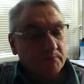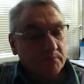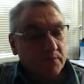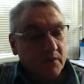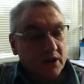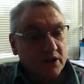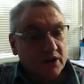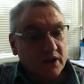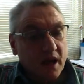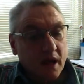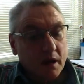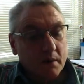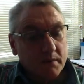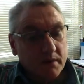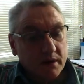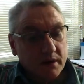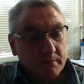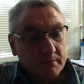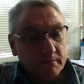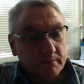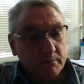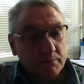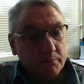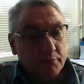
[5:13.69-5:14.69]
It's going to be
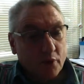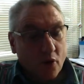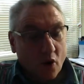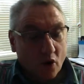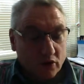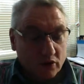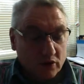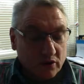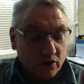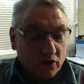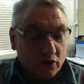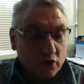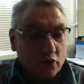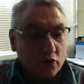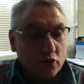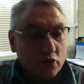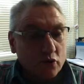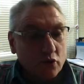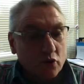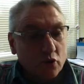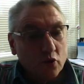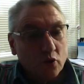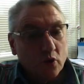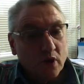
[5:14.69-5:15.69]
proctored
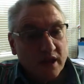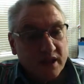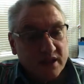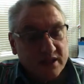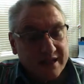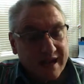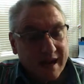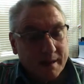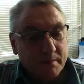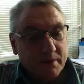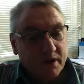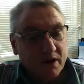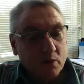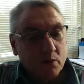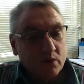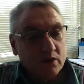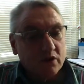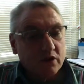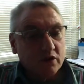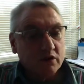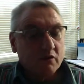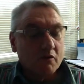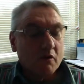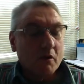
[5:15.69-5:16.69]
through Examity,
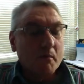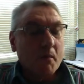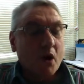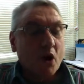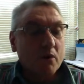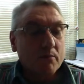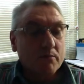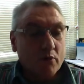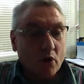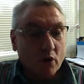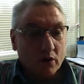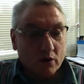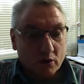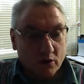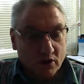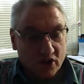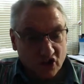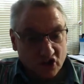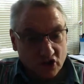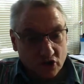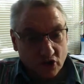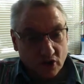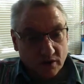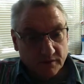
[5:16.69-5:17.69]
which is a remote
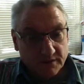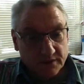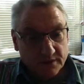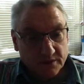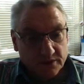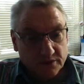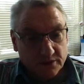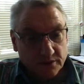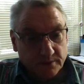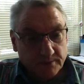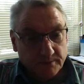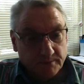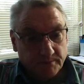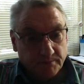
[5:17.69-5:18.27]
proctoring service.